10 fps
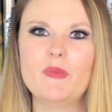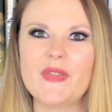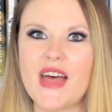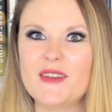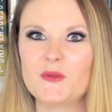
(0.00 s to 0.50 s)

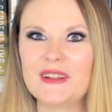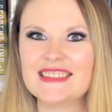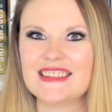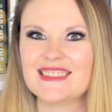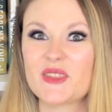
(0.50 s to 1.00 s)
But then once
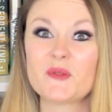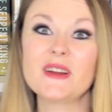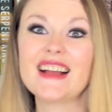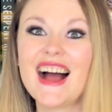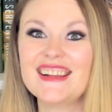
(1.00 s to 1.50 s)
these
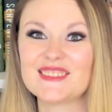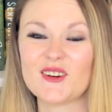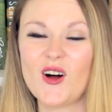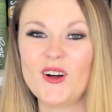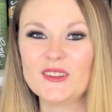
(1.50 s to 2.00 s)
three guys are
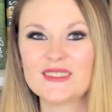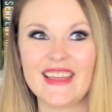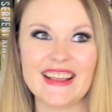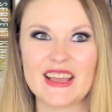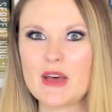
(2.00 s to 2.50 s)
all
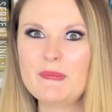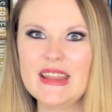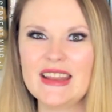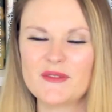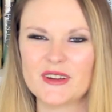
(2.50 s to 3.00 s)
like
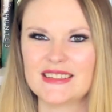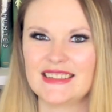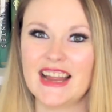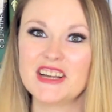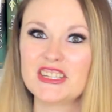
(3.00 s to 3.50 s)
competing for his
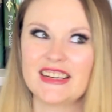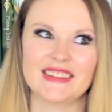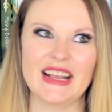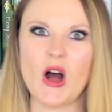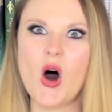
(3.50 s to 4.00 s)
attention and
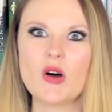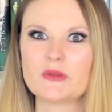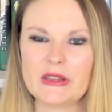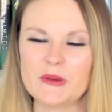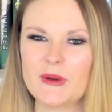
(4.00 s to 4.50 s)
like all
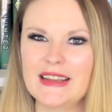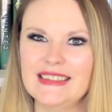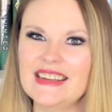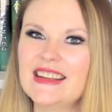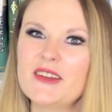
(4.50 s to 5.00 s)
really want to
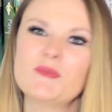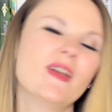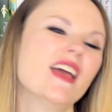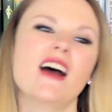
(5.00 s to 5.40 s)
date him,